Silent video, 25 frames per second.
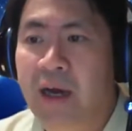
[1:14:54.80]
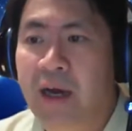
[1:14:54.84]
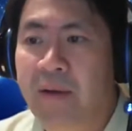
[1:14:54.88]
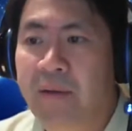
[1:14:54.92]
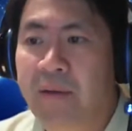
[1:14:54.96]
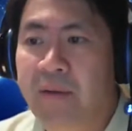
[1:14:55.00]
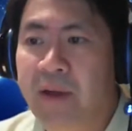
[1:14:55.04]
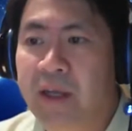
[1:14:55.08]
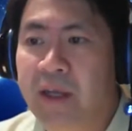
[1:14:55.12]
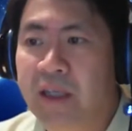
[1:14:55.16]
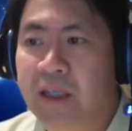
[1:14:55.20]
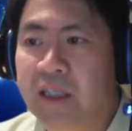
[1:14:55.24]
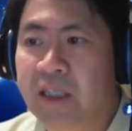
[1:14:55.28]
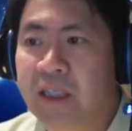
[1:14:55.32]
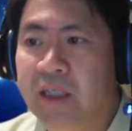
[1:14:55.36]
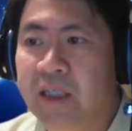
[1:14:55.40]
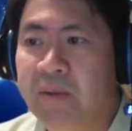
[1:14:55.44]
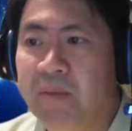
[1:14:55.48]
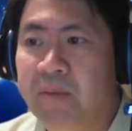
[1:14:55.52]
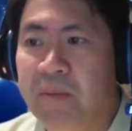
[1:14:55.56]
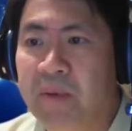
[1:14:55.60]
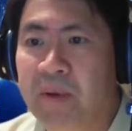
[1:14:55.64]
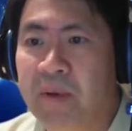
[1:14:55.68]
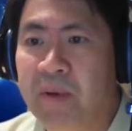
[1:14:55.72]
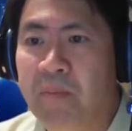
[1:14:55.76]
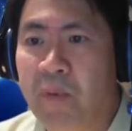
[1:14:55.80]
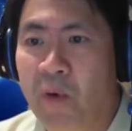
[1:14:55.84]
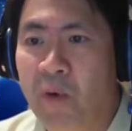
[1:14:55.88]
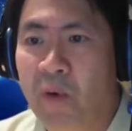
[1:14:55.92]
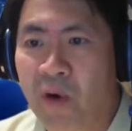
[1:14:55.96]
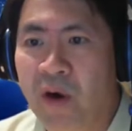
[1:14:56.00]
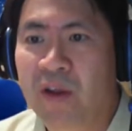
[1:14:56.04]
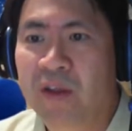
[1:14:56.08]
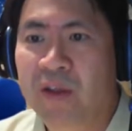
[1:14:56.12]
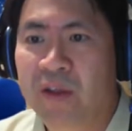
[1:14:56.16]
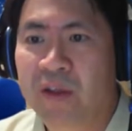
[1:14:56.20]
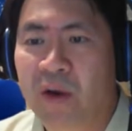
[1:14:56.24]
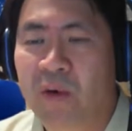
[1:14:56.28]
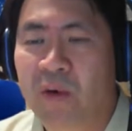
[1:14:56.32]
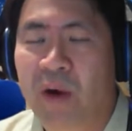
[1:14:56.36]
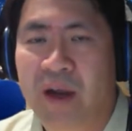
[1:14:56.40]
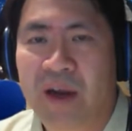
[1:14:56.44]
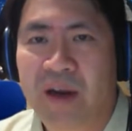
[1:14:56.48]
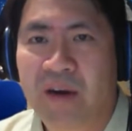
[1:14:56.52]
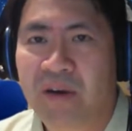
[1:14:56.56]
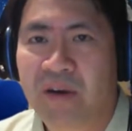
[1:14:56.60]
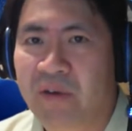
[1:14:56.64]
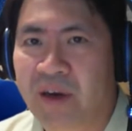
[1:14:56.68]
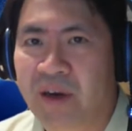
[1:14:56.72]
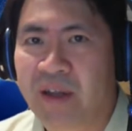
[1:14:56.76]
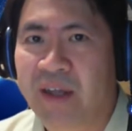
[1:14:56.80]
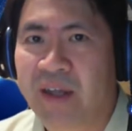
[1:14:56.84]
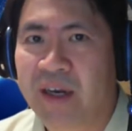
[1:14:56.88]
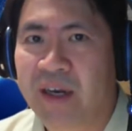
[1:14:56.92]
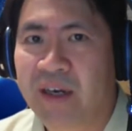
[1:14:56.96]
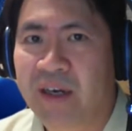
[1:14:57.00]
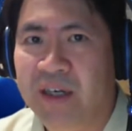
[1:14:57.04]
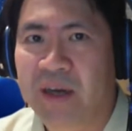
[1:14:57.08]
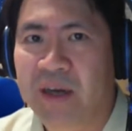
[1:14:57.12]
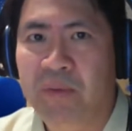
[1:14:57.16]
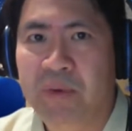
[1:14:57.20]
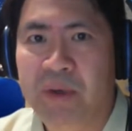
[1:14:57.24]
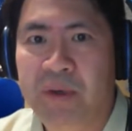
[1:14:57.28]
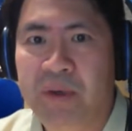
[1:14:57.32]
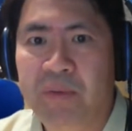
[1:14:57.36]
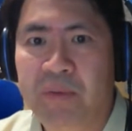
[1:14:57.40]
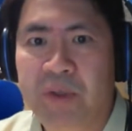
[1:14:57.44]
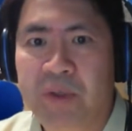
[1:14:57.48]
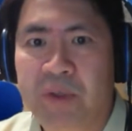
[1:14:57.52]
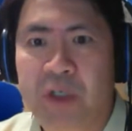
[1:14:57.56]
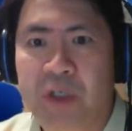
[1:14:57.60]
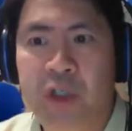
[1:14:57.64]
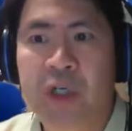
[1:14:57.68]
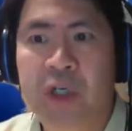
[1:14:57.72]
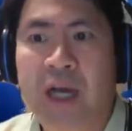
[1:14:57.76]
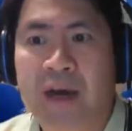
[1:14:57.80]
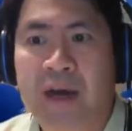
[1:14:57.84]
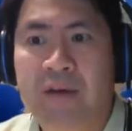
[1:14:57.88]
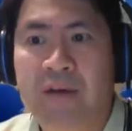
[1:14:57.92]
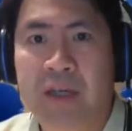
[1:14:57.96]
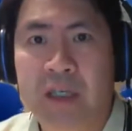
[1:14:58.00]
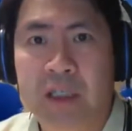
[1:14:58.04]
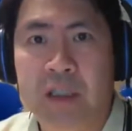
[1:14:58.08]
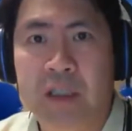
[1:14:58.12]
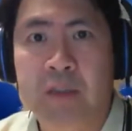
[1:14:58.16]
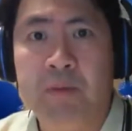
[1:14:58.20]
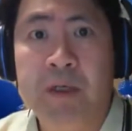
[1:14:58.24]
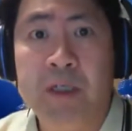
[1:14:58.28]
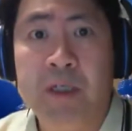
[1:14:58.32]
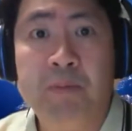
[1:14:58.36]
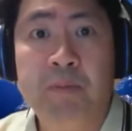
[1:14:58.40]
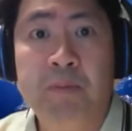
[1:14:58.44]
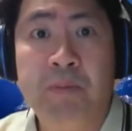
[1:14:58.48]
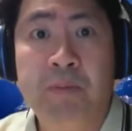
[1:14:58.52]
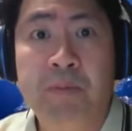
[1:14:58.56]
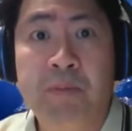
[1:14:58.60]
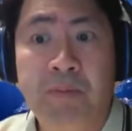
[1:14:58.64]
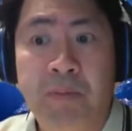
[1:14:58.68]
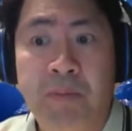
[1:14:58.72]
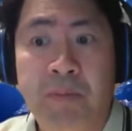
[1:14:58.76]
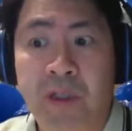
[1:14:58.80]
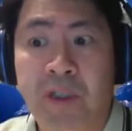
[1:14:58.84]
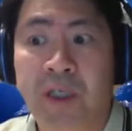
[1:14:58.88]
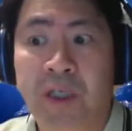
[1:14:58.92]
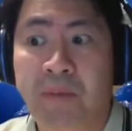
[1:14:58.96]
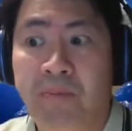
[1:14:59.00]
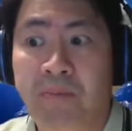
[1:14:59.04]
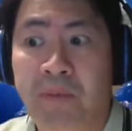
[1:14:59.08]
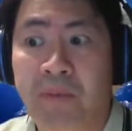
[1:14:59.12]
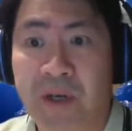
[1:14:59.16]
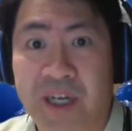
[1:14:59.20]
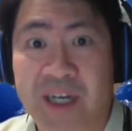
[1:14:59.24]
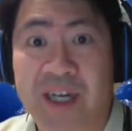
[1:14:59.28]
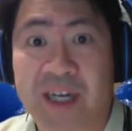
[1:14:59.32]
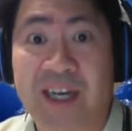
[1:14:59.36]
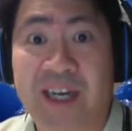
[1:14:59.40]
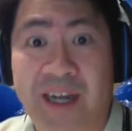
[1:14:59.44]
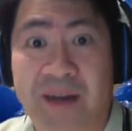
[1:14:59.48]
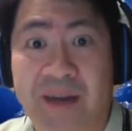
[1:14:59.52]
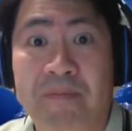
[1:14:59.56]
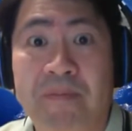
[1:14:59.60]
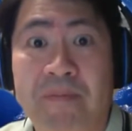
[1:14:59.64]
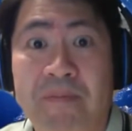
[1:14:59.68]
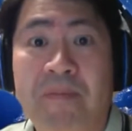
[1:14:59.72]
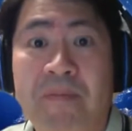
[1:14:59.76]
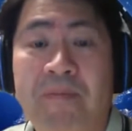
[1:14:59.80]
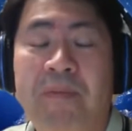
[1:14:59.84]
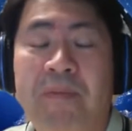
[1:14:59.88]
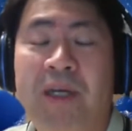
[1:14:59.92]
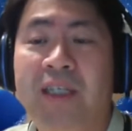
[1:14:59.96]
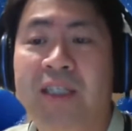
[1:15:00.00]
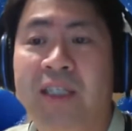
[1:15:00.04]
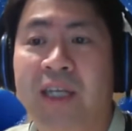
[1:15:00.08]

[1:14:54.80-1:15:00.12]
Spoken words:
It's important, though, I agree, that we should have an experienced person putting it in, because the